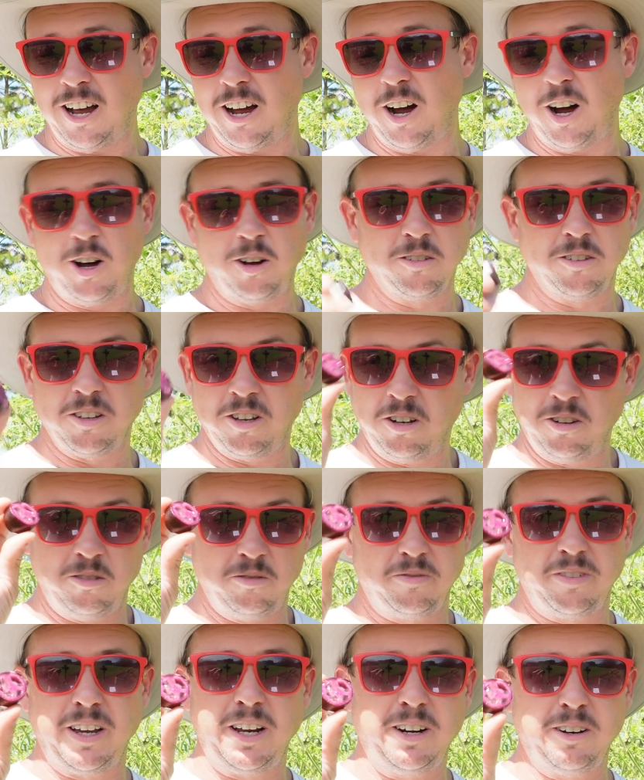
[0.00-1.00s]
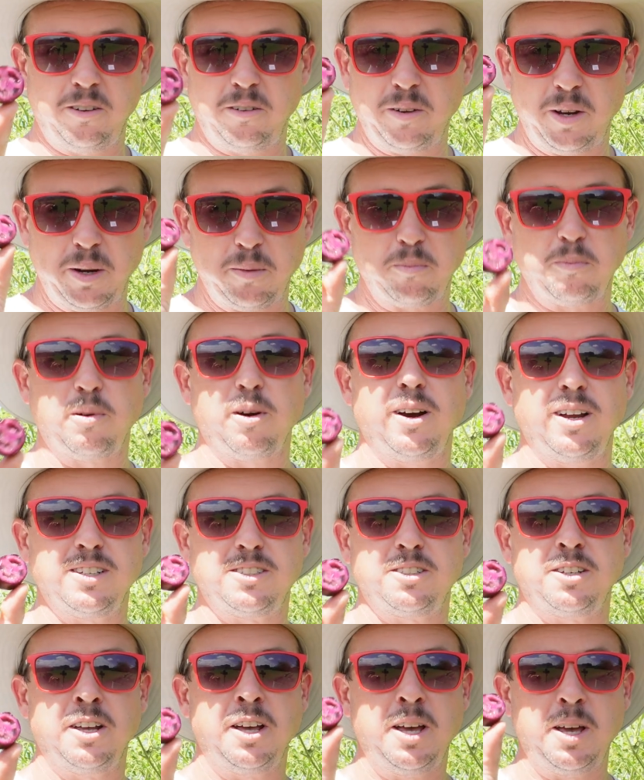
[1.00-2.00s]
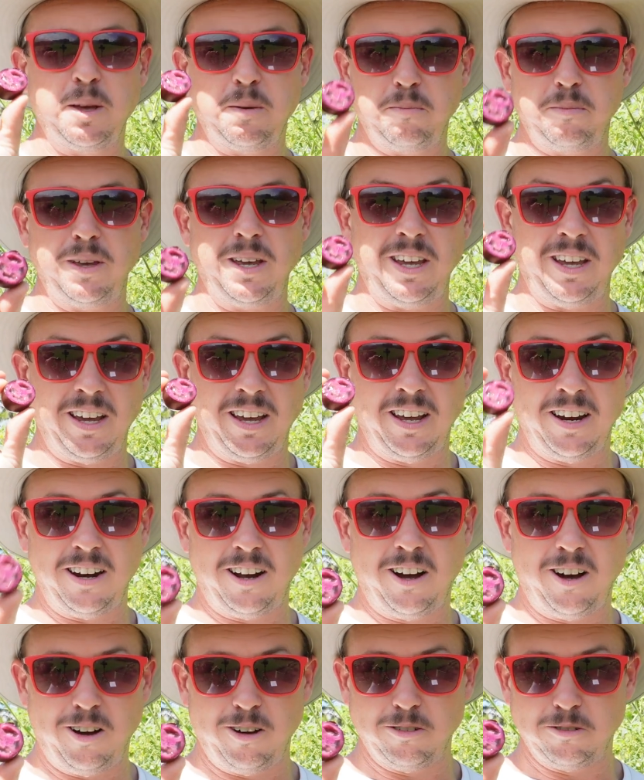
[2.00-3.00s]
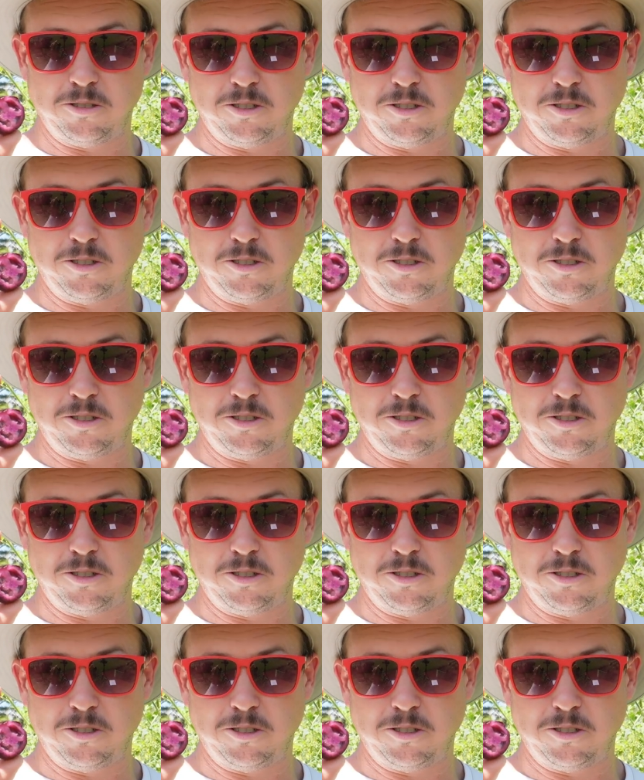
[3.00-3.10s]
although they don't impress me at all.